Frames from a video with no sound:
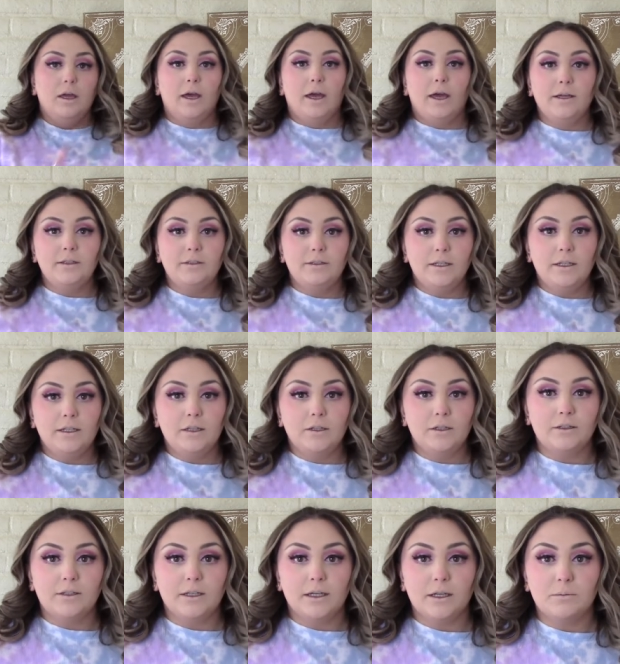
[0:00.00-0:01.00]
I see it
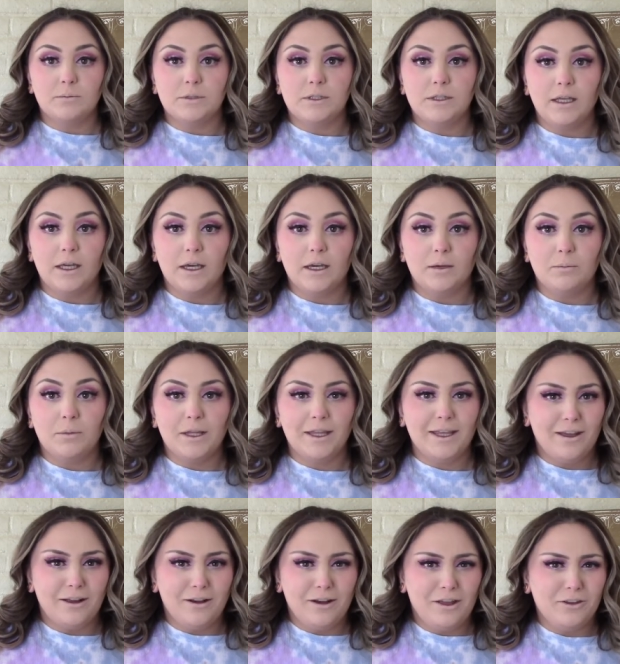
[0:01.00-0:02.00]
looks like I'm sick, but
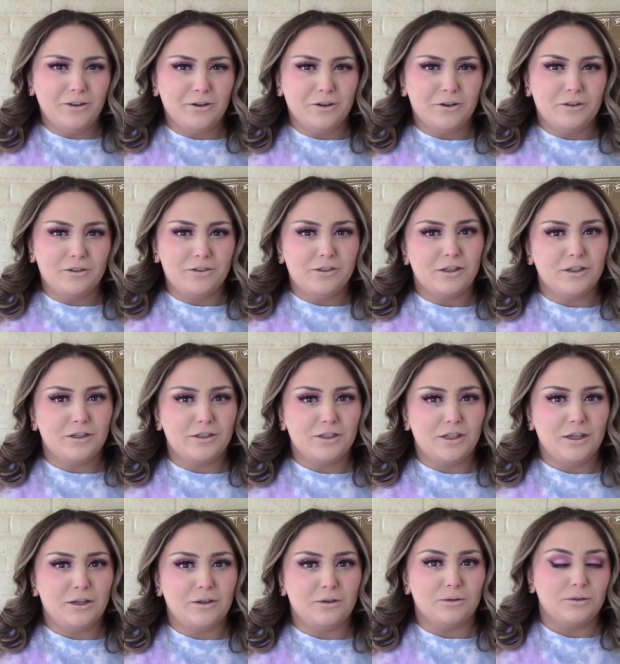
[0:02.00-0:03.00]
like on other girls it looks
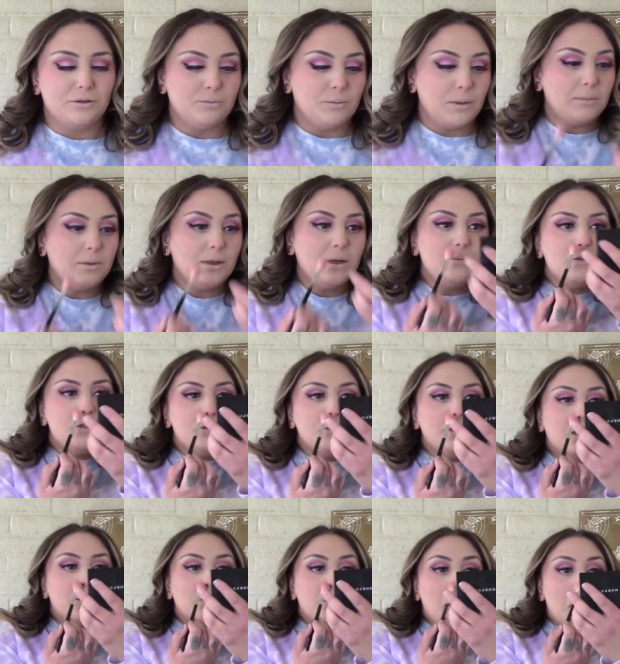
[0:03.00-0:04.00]
cute. Maybe I'm
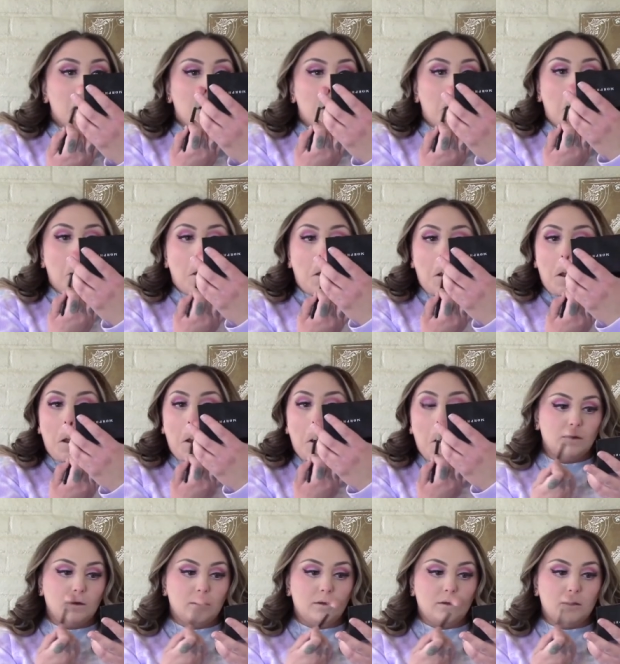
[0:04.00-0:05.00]
doing it wrong.
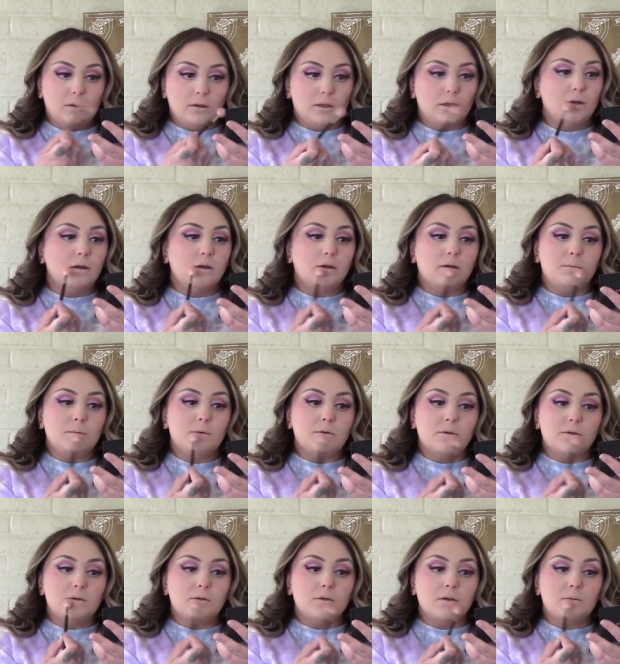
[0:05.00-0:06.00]
And then they kind of
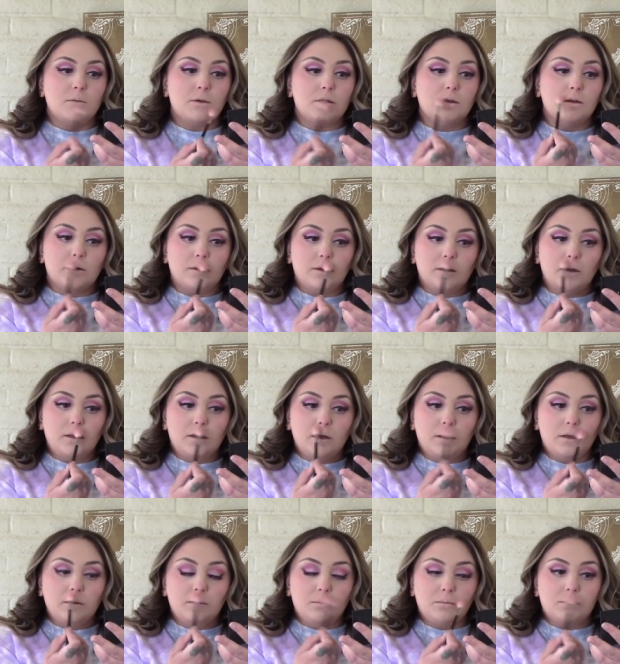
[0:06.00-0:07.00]
put some on their
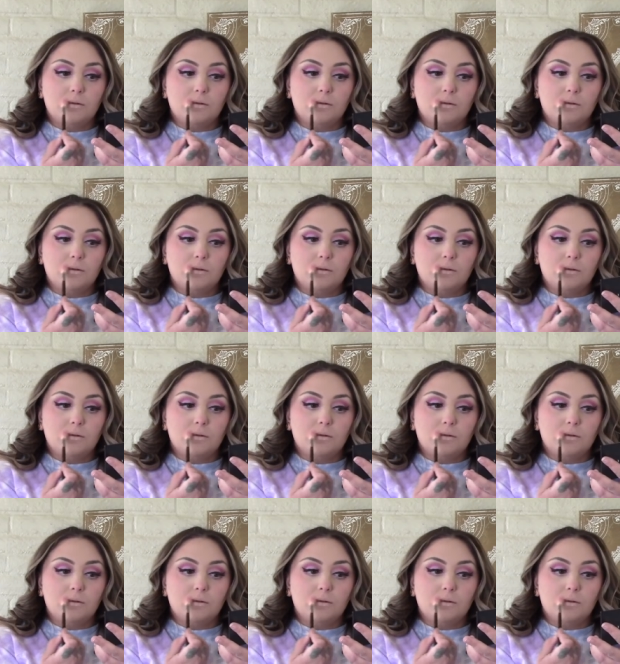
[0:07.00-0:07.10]
lips.